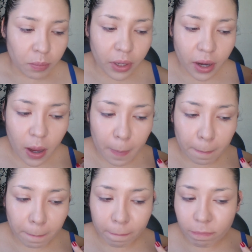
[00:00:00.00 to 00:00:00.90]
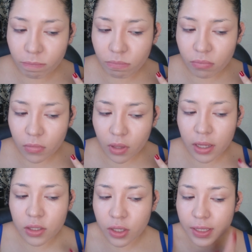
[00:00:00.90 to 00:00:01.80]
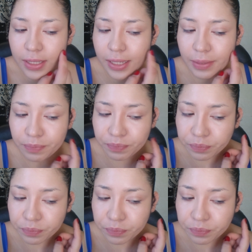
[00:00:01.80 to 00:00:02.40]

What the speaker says: But as you can see,